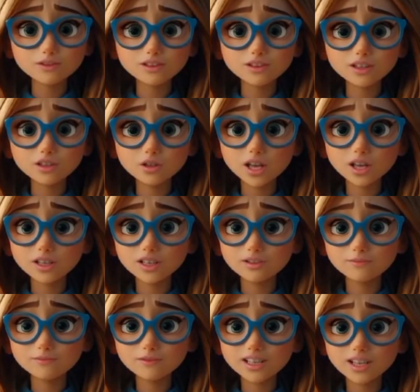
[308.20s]
I do this
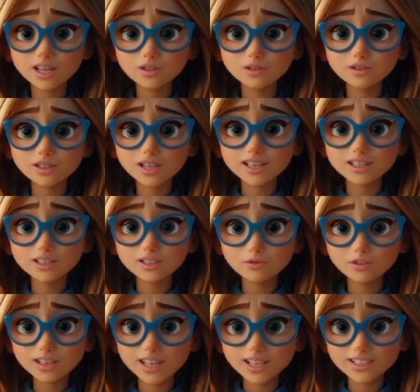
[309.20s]
job after I finish
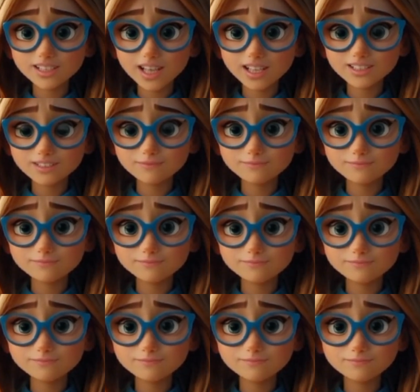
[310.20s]
school?"
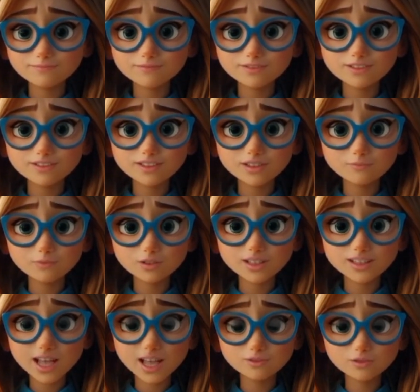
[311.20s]
He looked at me
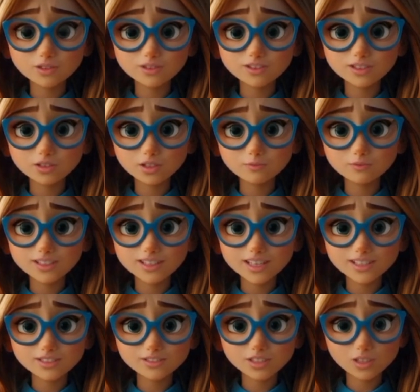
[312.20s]
thinking, then
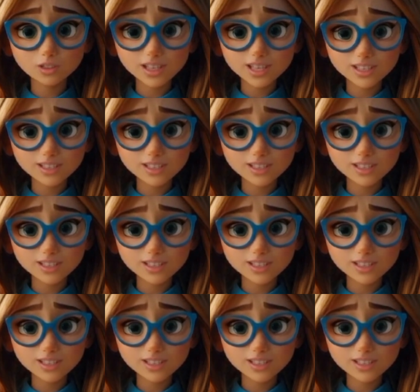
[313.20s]
said with a